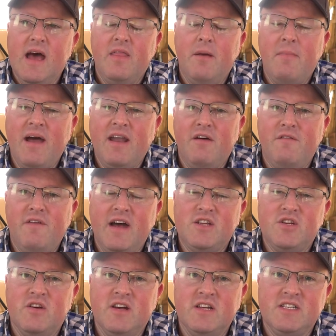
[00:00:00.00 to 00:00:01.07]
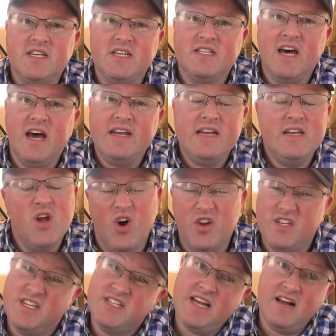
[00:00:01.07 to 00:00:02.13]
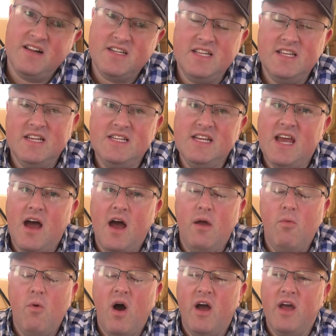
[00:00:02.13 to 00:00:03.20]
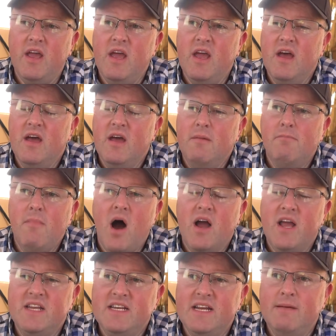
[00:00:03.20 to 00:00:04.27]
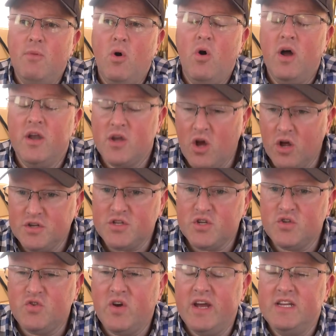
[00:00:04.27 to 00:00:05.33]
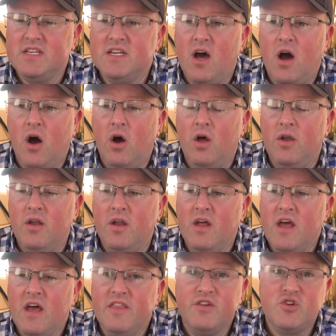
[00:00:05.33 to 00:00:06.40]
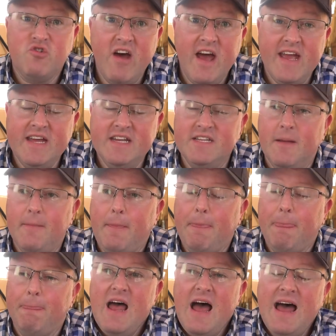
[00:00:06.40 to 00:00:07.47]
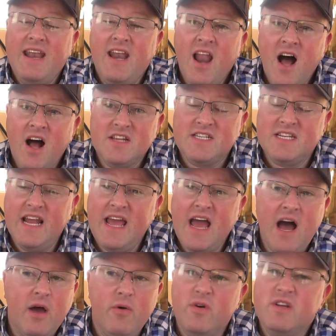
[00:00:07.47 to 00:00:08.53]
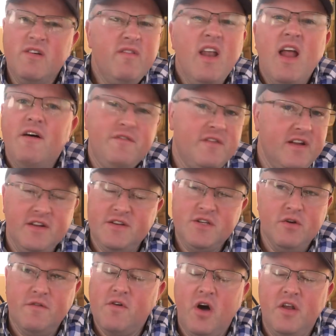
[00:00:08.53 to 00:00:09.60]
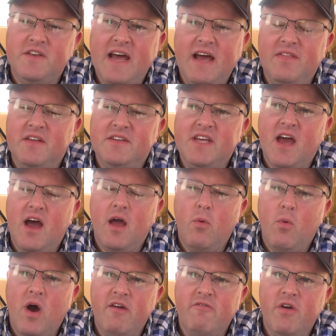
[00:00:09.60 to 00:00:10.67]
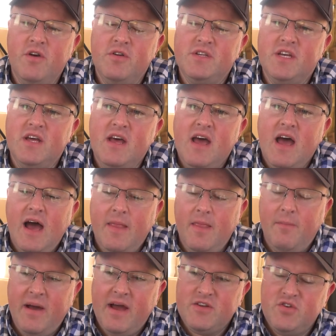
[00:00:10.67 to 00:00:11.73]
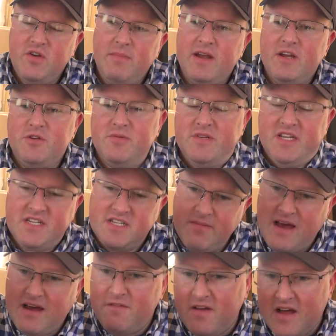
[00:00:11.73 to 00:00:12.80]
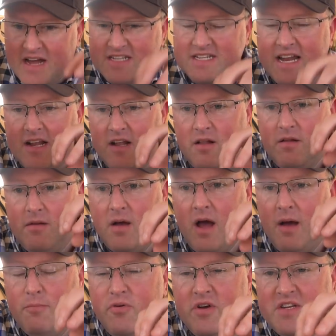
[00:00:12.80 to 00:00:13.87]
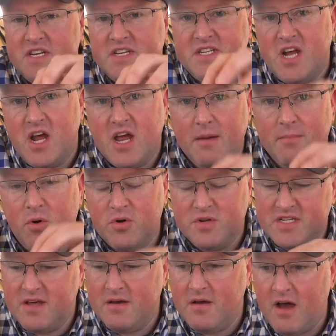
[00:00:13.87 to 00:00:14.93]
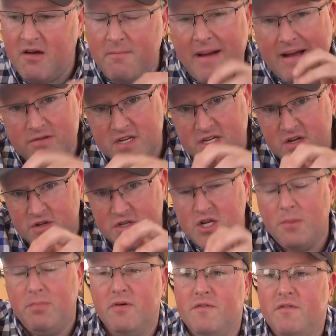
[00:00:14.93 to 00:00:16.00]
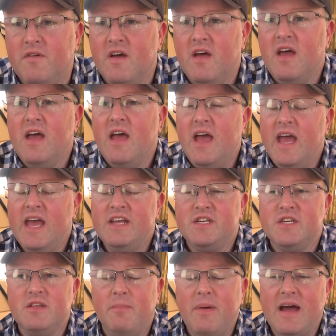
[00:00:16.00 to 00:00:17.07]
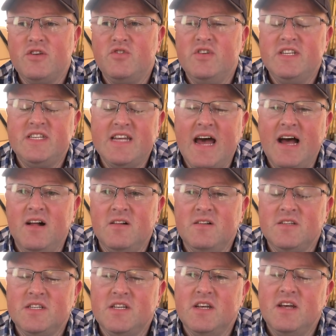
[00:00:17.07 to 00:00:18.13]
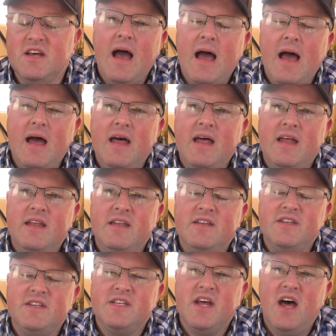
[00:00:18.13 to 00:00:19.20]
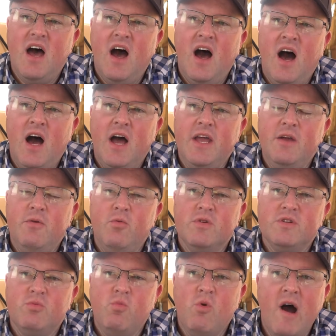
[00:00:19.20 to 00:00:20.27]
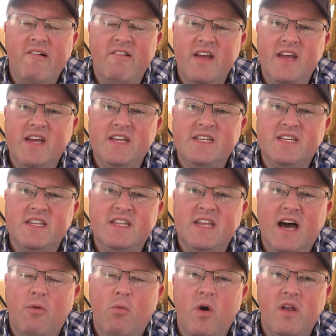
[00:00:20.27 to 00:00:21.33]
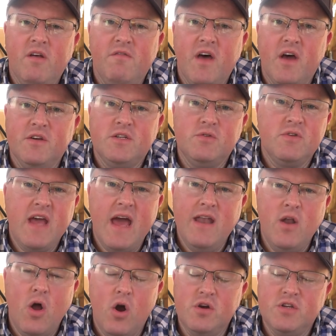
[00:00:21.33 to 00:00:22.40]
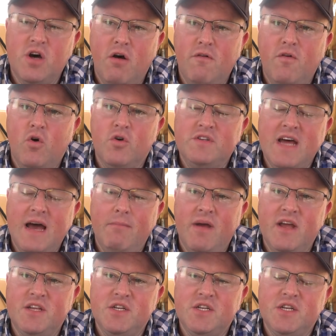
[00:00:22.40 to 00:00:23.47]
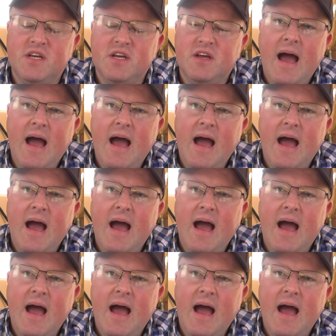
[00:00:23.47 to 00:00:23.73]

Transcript: the manufacturer has decided not to sell to the DIY market anymore and concentrate on the trade. And lastly, I would have loved to have gone down the DIY route. And the battery management system have, has little um, printed circuit boards that are mounted on top of each of the battery cells. And I was worried that one of those would get knocked off or damaged.